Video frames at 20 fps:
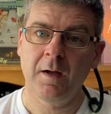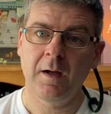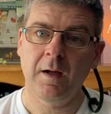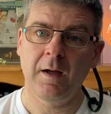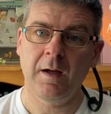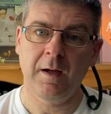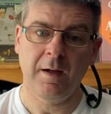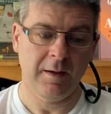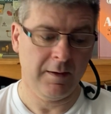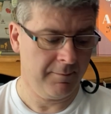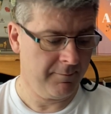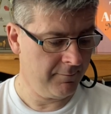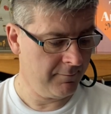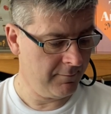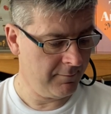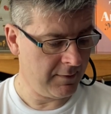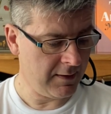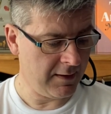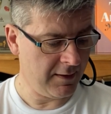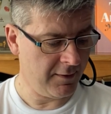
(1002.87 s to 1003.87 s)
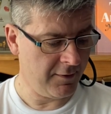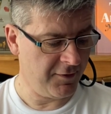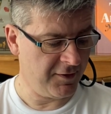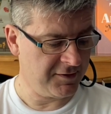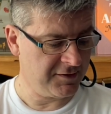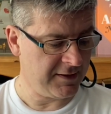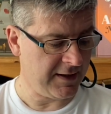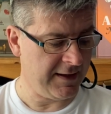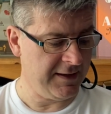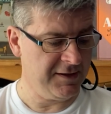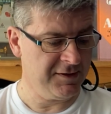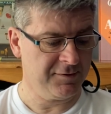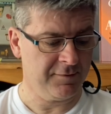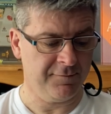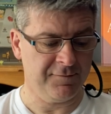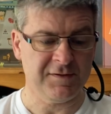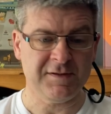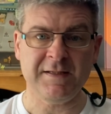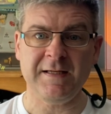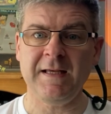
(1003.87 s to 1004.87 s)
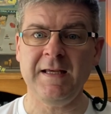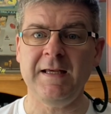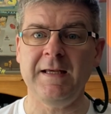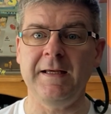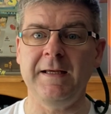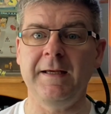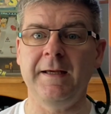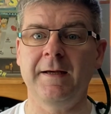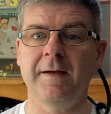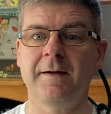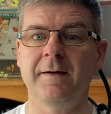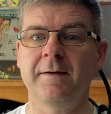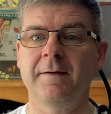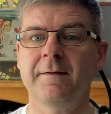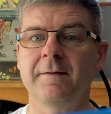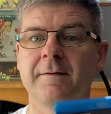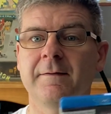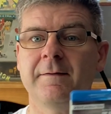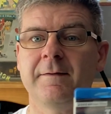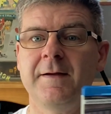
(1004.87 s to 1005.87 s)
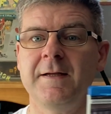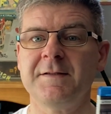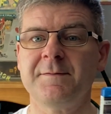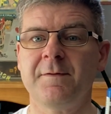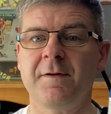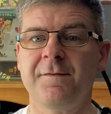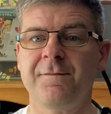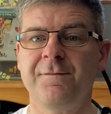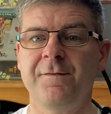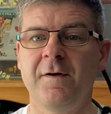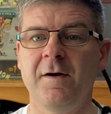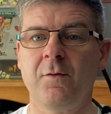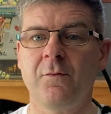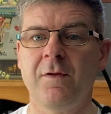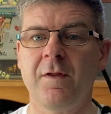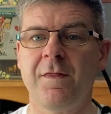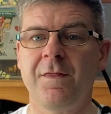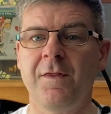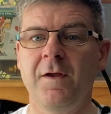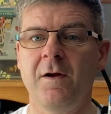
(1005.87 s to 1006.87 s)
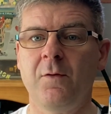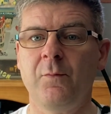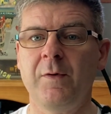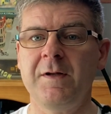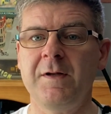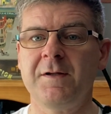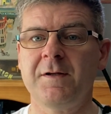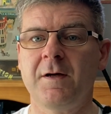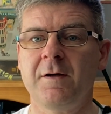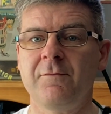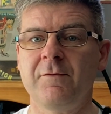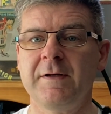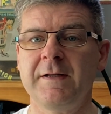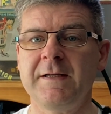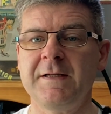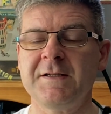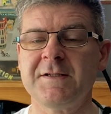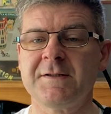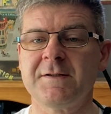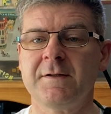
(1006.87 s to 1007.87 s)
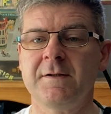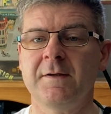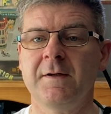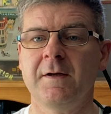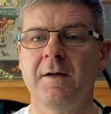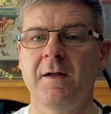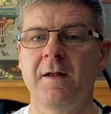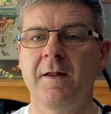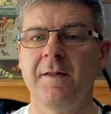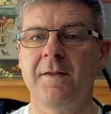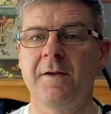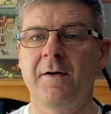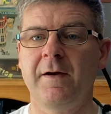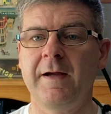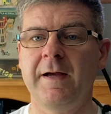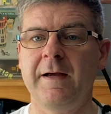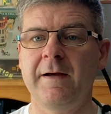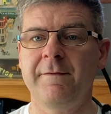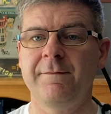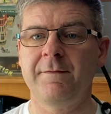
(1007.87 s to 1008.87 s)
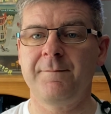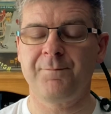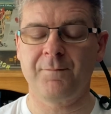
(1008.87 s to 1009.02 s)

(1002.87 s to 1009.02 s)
The Taste of Tea is the third window release that I have,